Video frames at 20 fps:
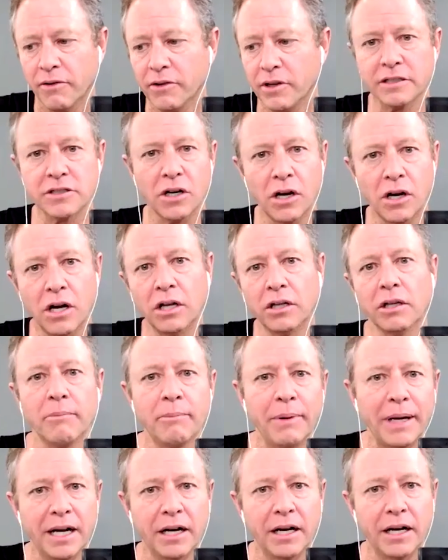It's
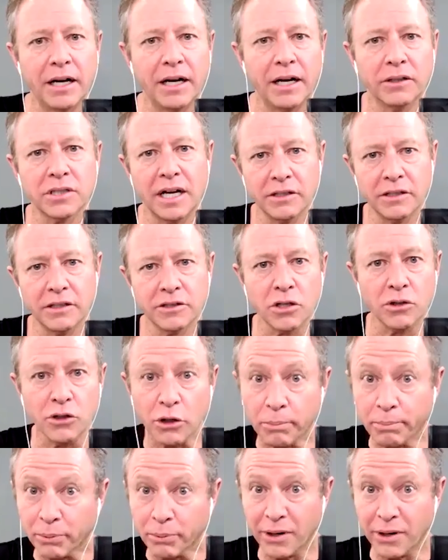all about, uh, so your